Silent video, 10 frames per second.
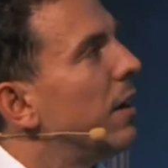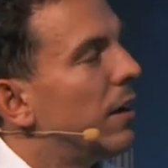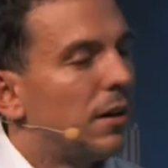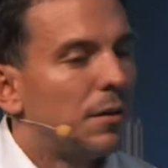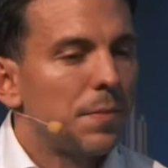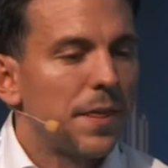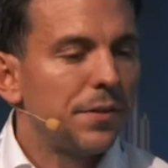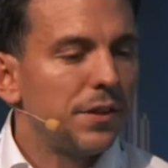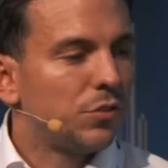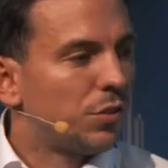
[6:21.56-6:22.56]

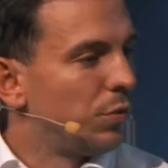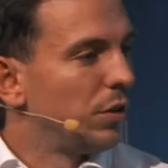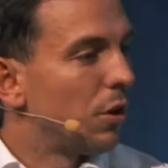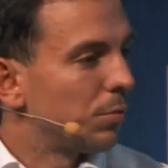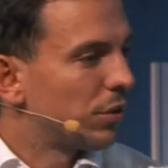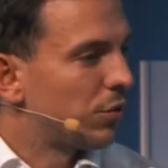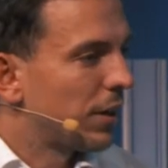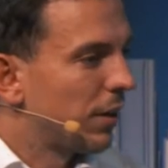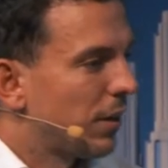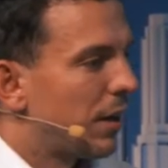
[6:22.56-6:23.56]
Then the 3D object
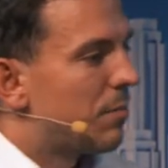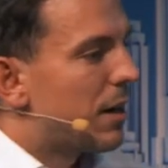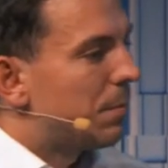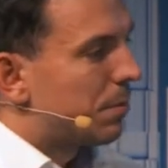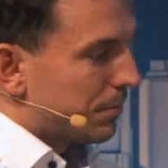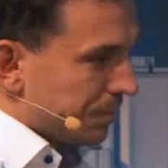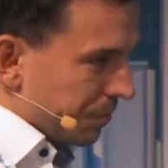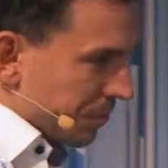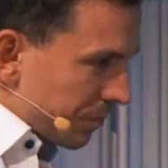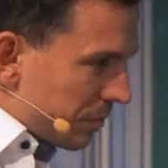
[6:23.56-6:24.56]
tracking came up.
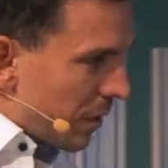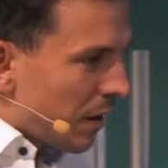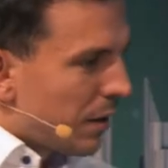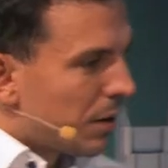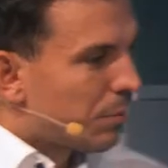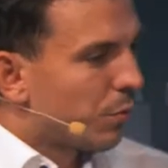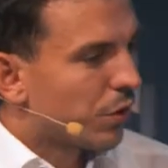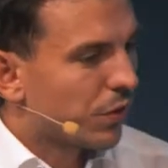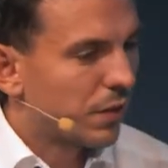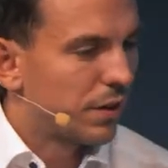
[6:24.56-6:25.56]
With